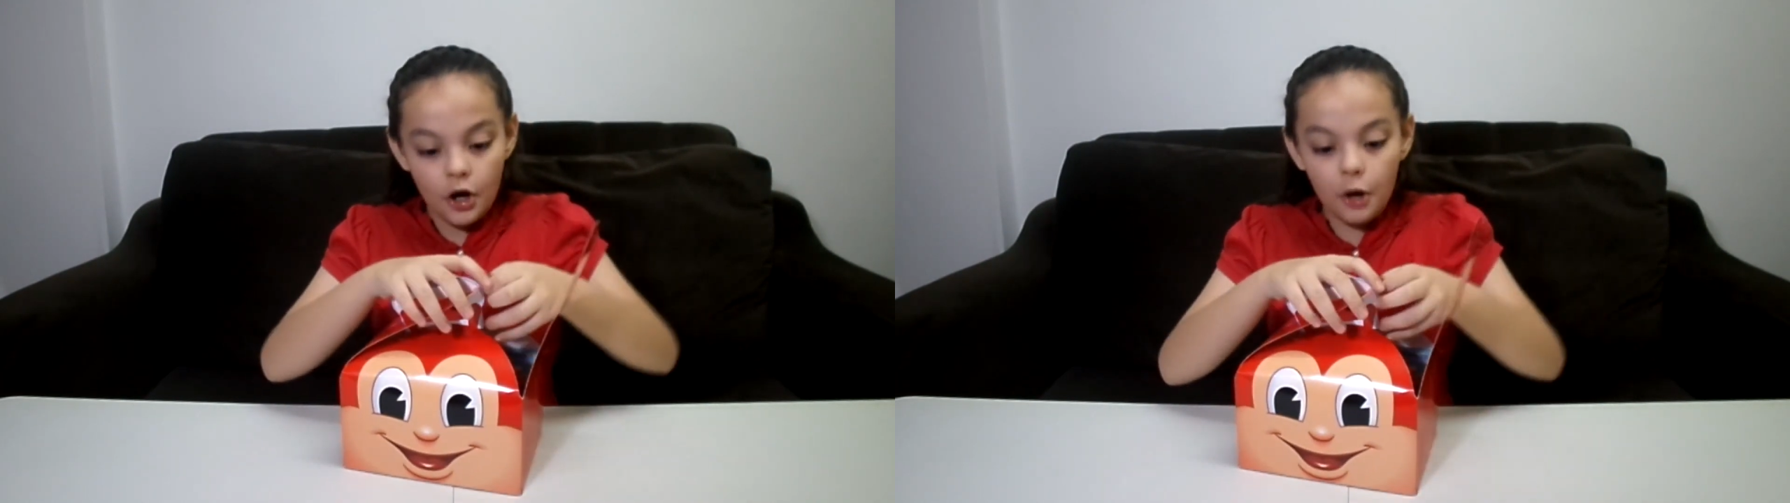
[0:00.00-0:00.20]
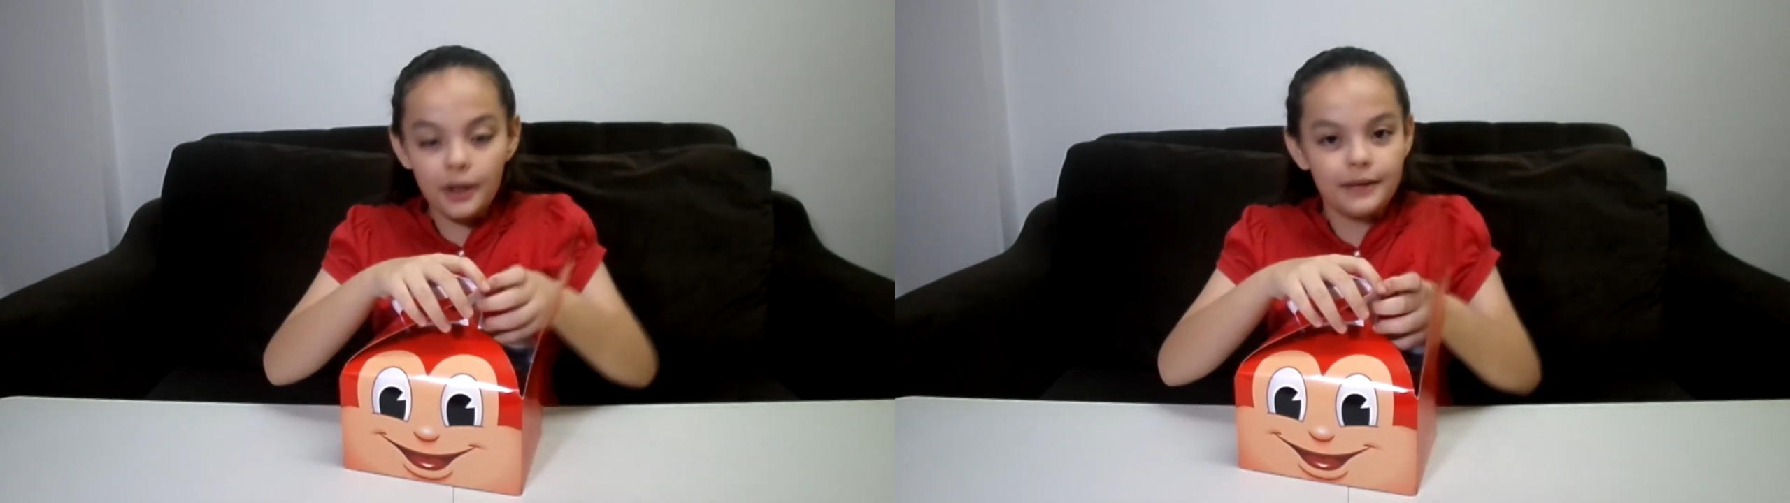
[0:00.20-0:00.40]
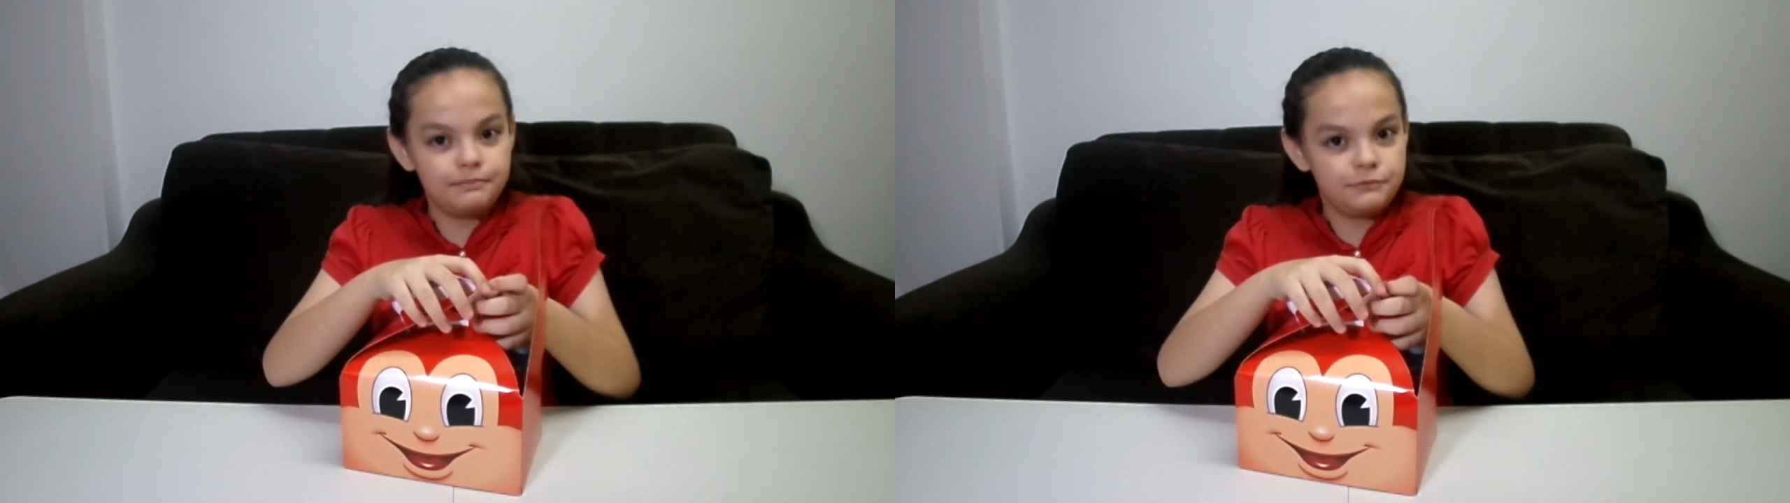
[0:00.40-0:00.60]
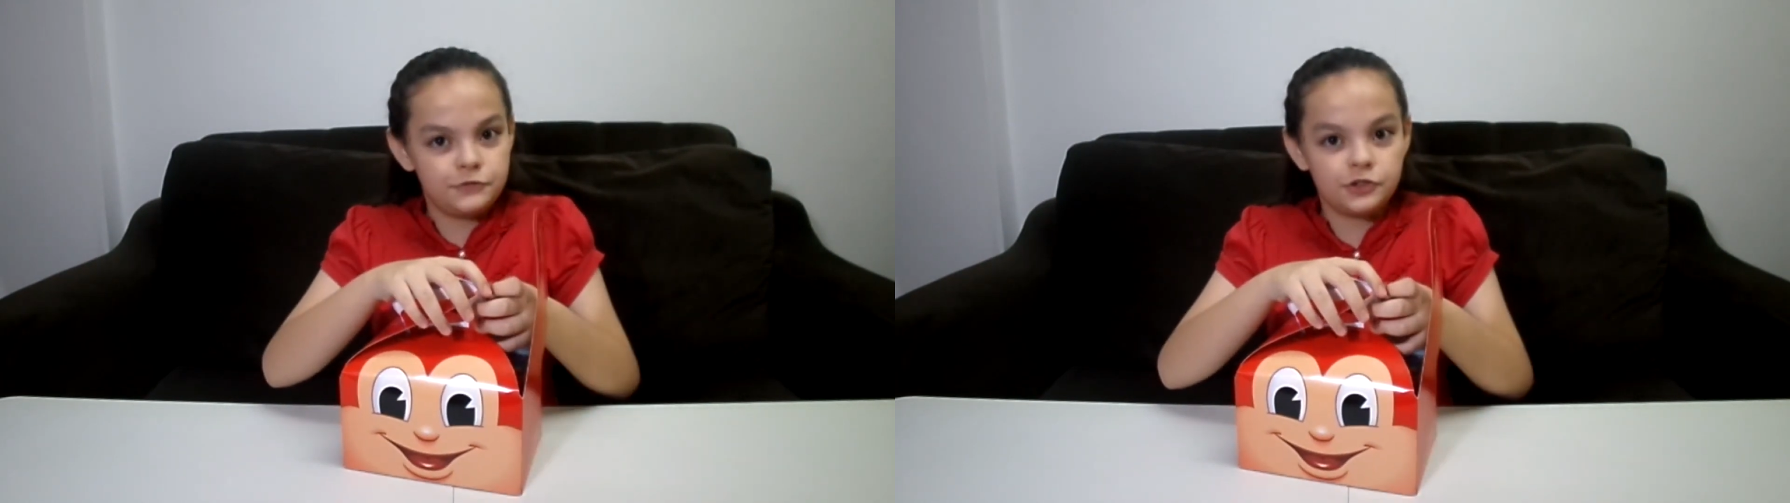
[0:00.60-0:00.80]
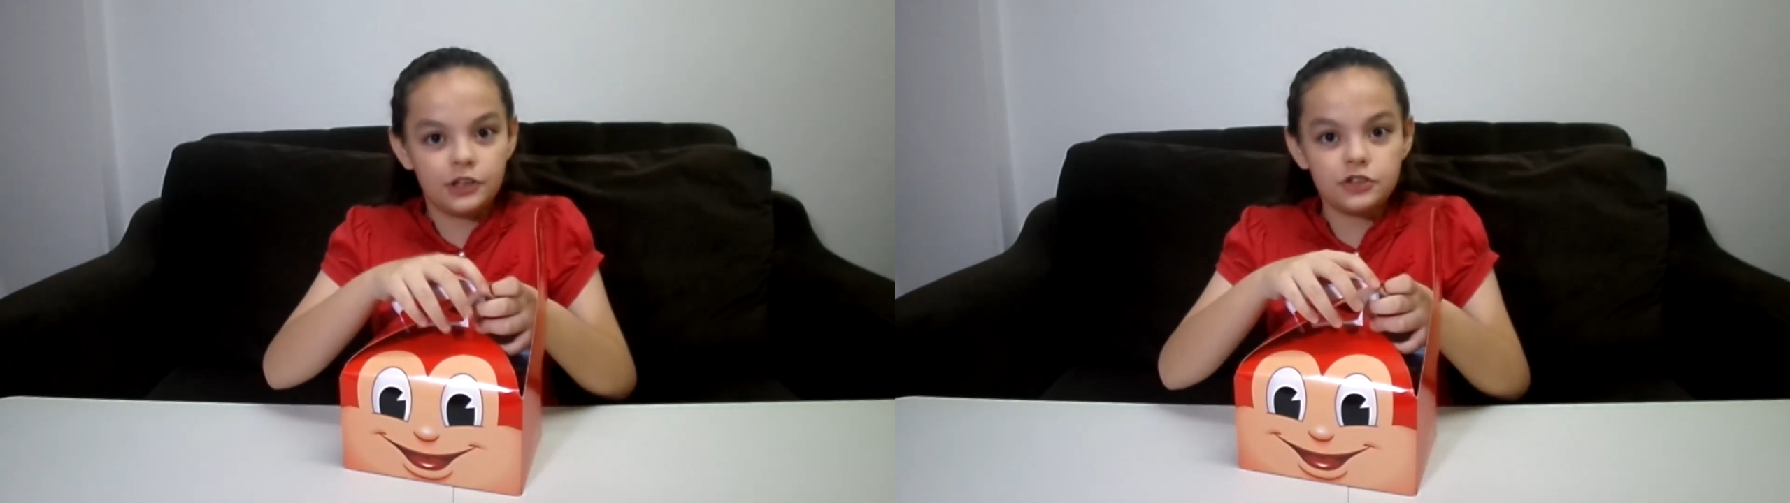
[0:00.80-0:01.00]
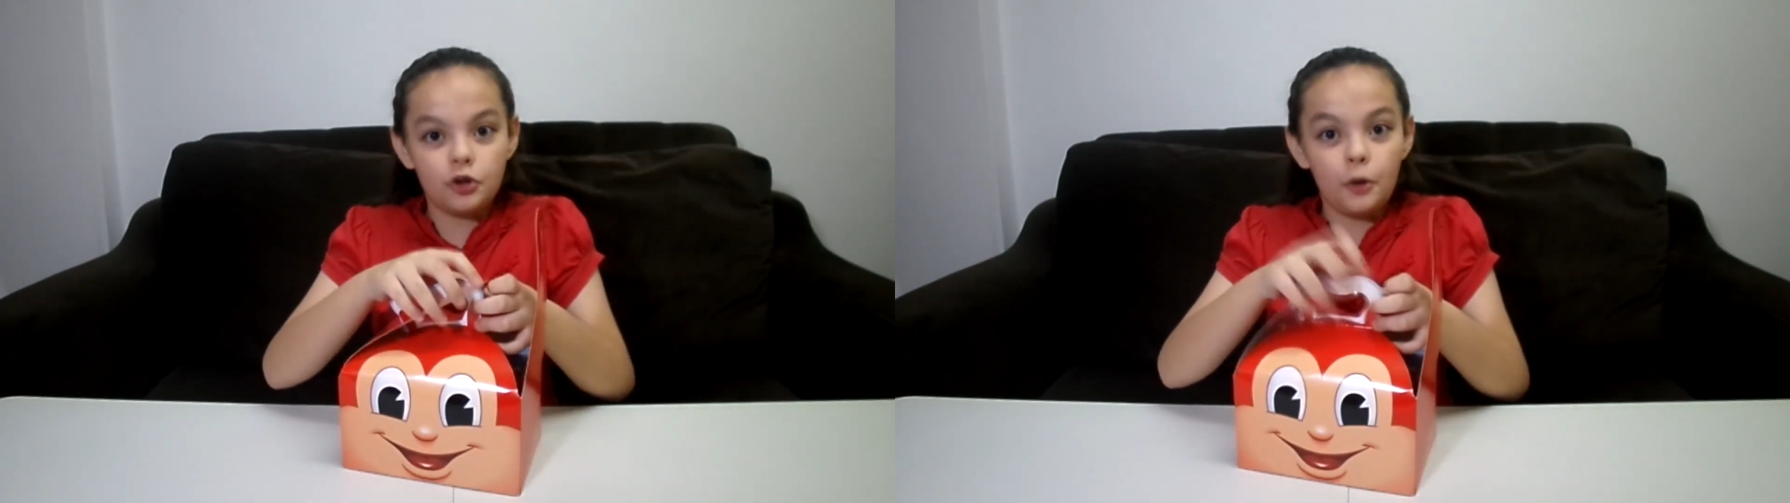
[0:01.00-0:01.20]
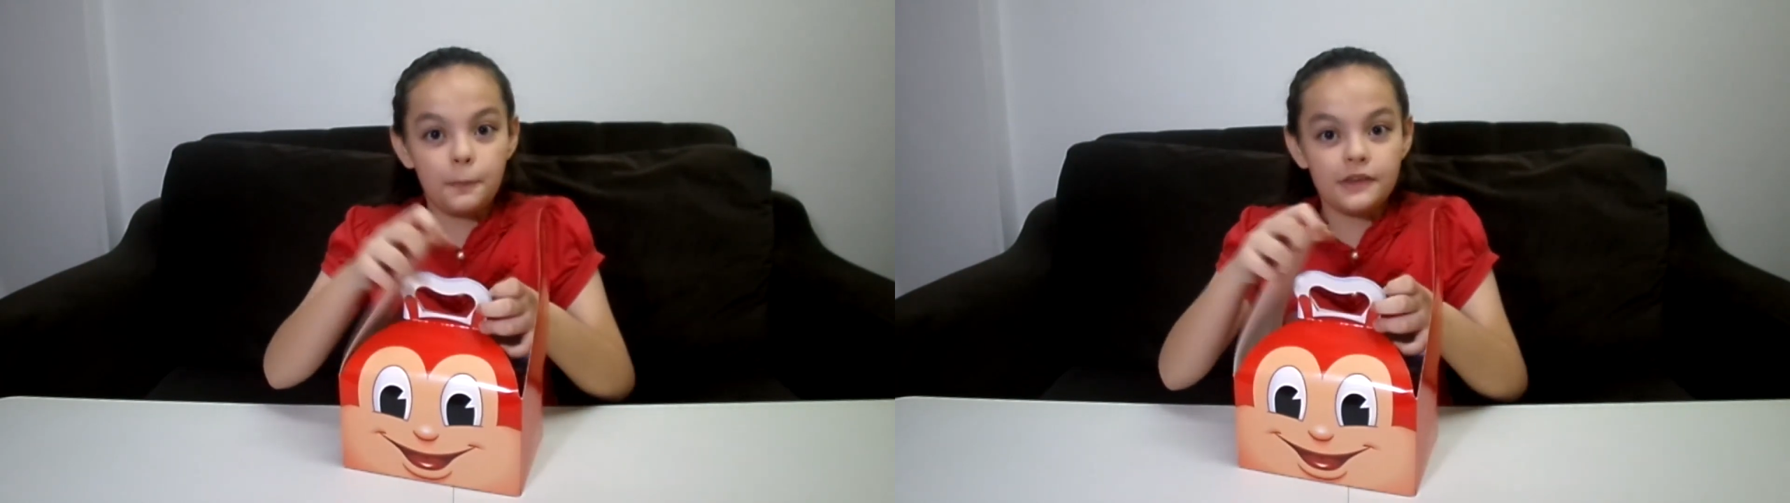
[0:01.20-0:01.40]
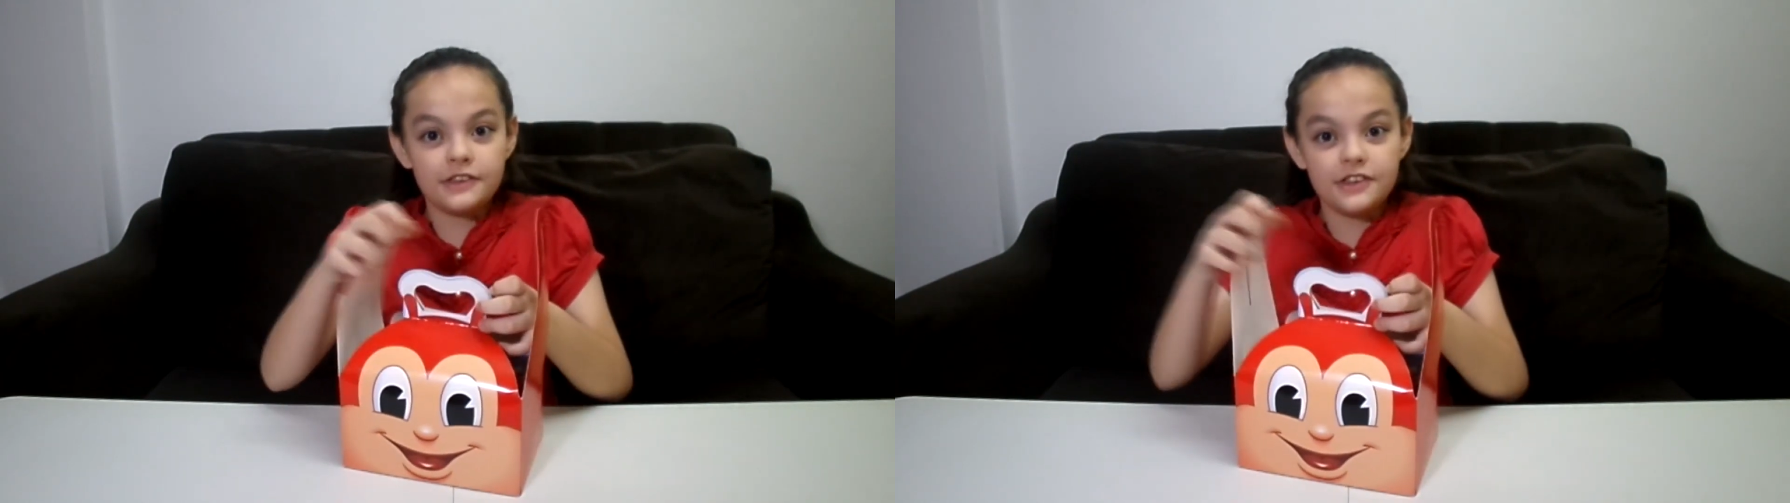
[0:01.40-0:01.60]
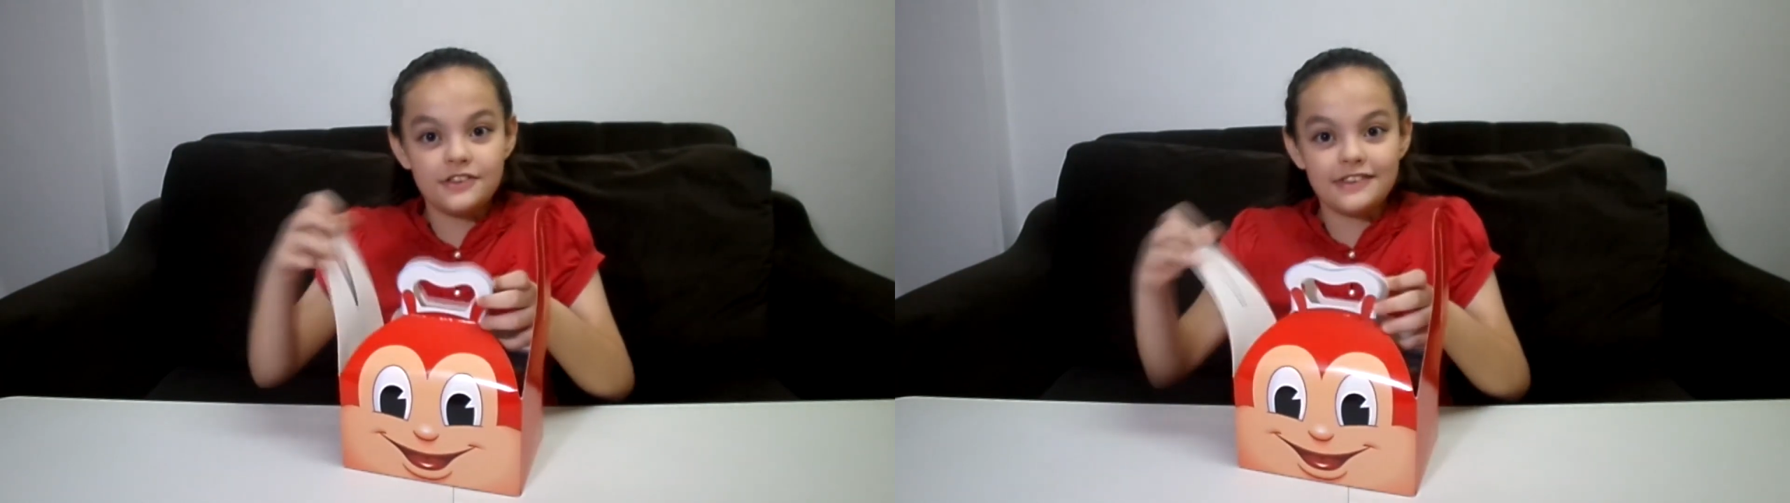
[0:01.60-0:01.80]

Oh wait, so let's open this